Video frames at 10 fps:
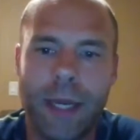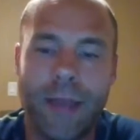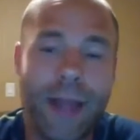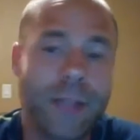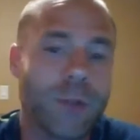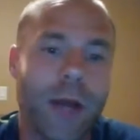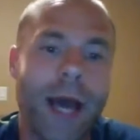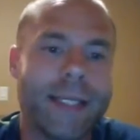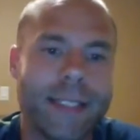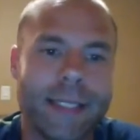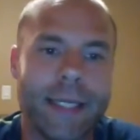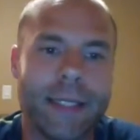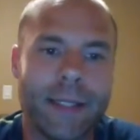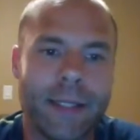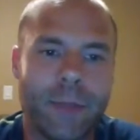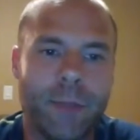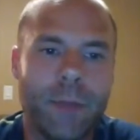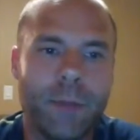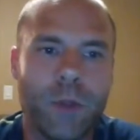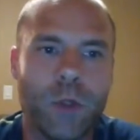And that's what I see. The
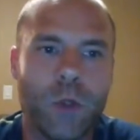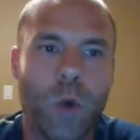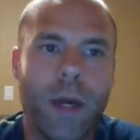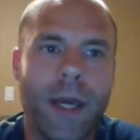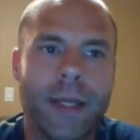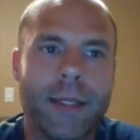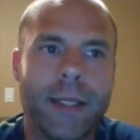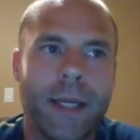people who quit,